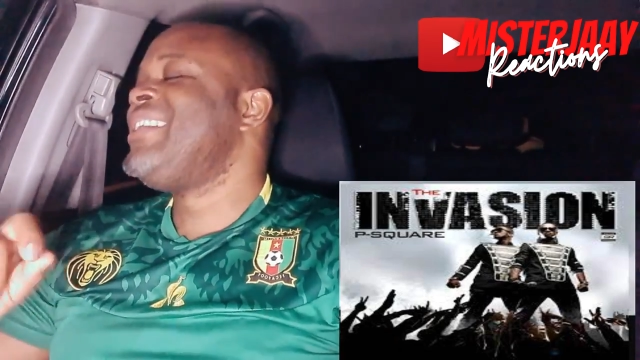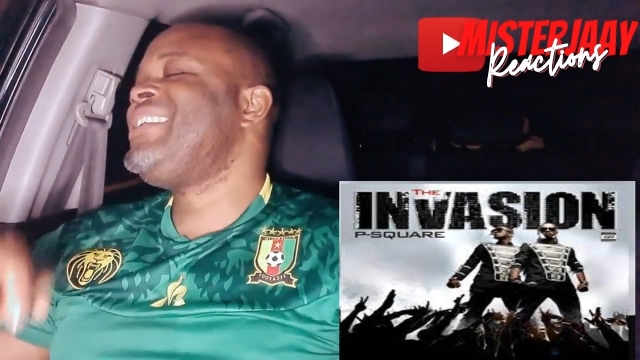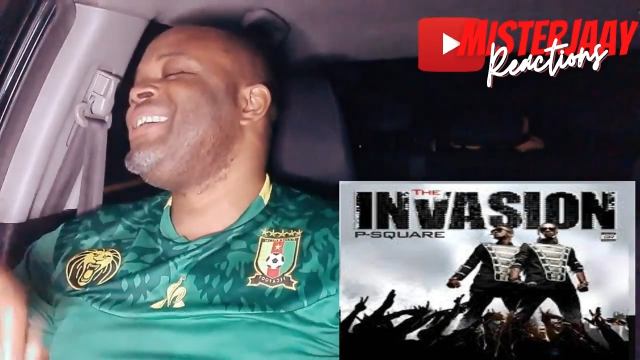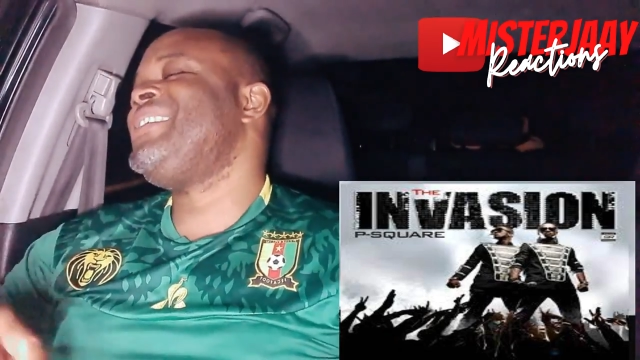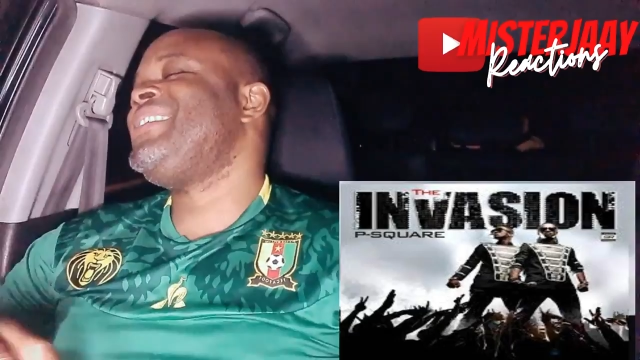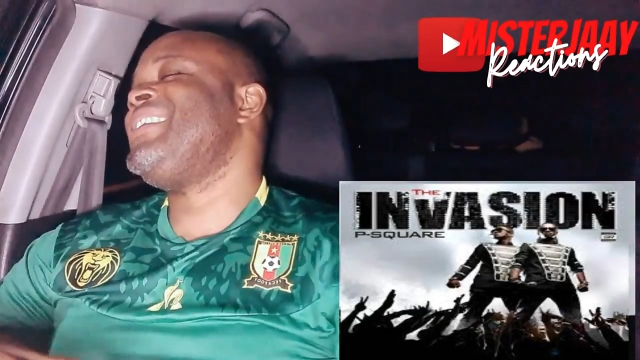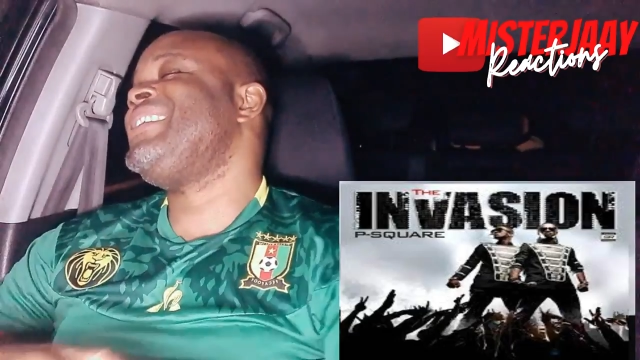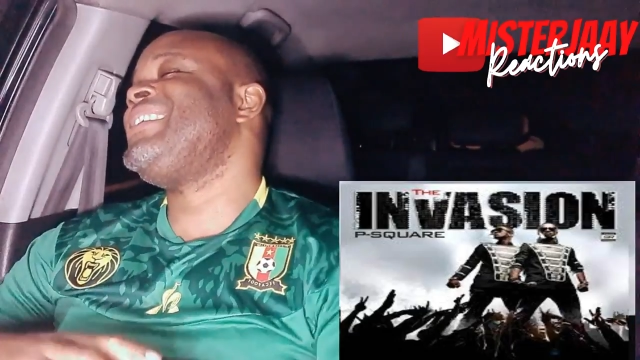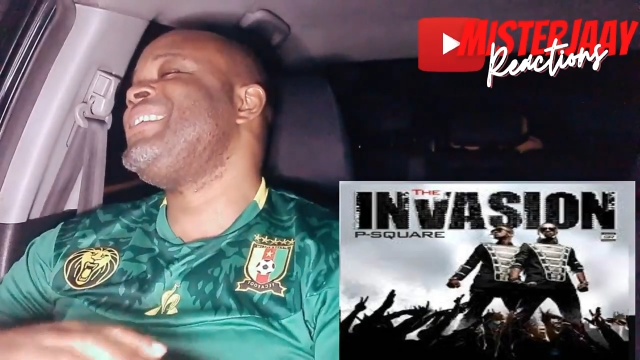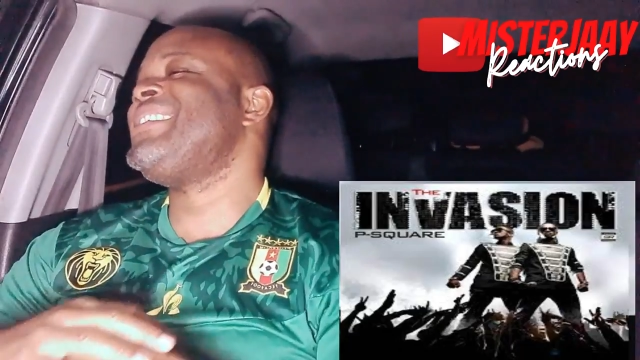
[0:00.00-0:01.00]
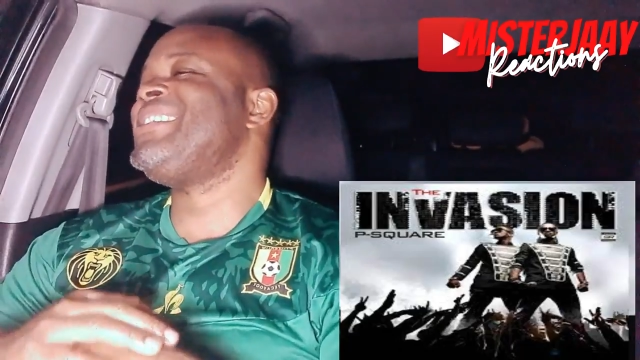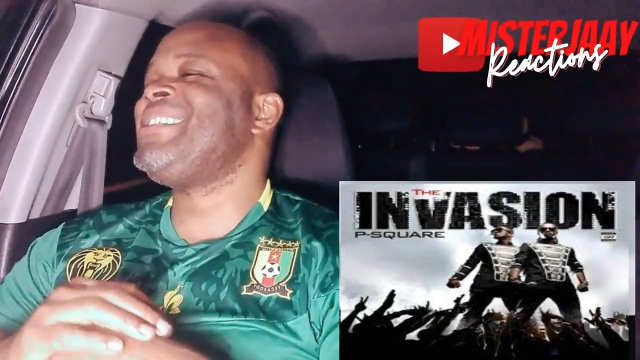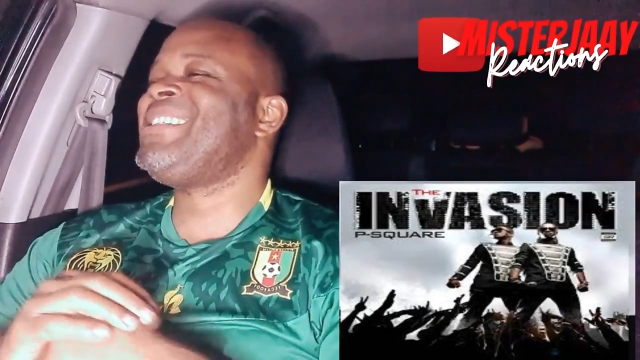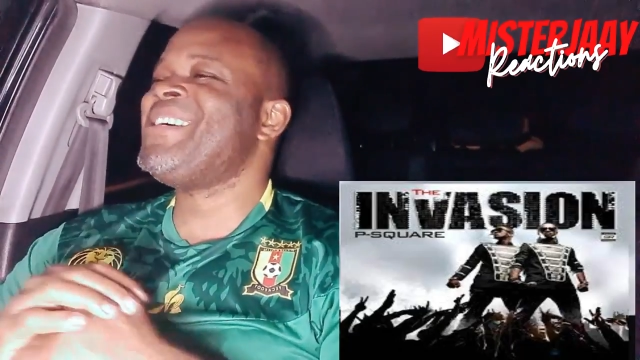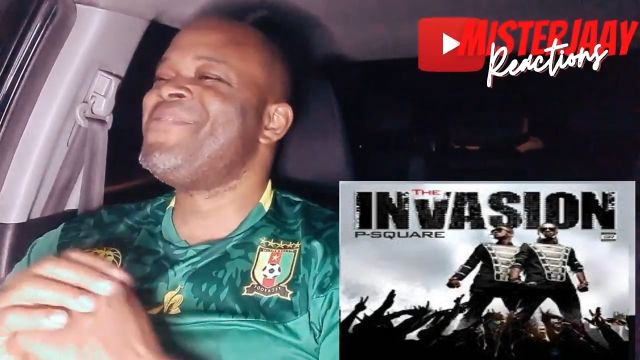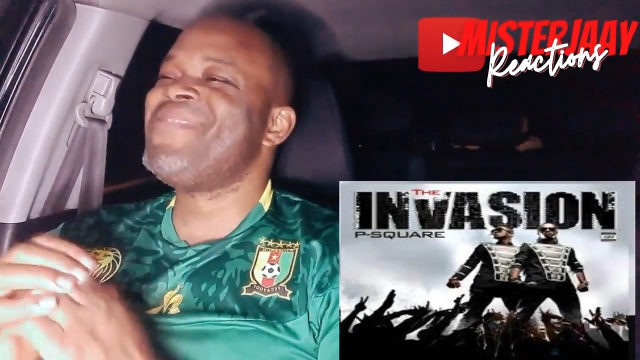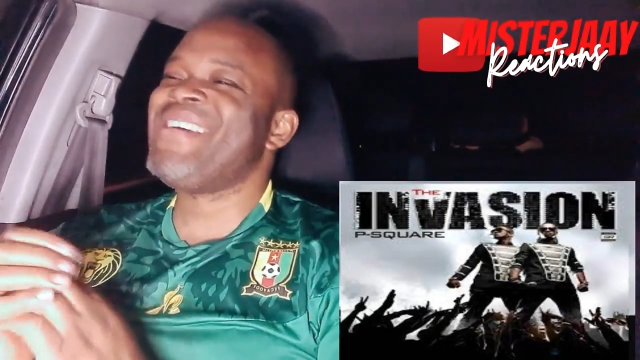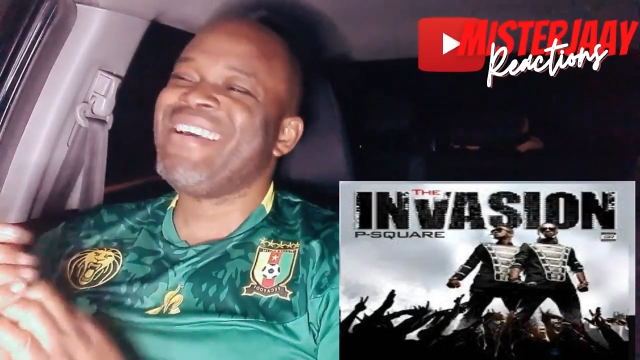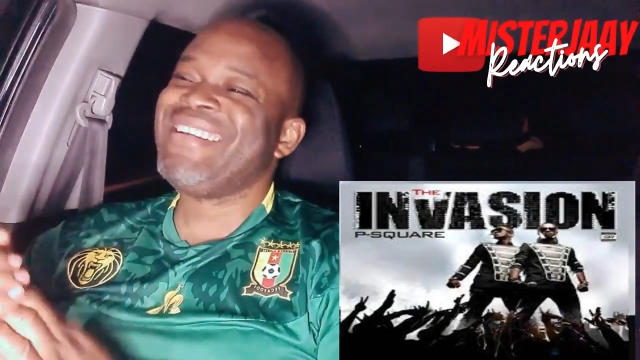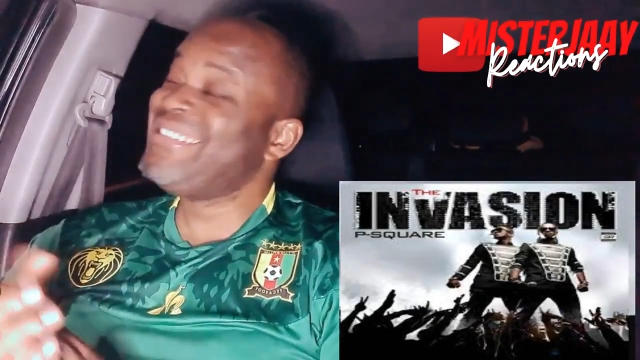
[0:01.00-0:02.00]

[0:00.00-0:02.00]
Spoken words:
This shit is dumb, man.